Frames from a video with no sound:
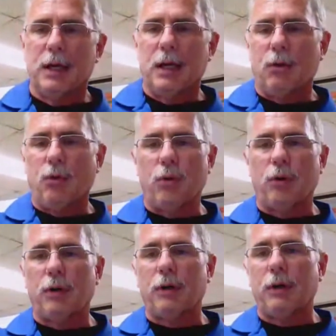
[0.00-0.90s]

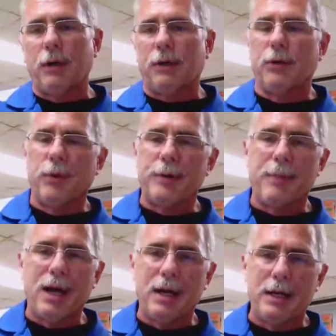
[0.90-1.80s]
or the
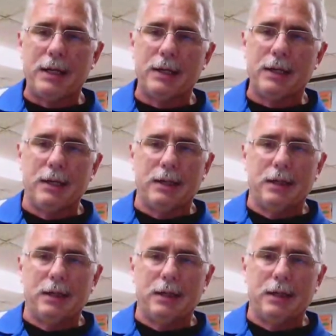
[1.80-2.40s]
remind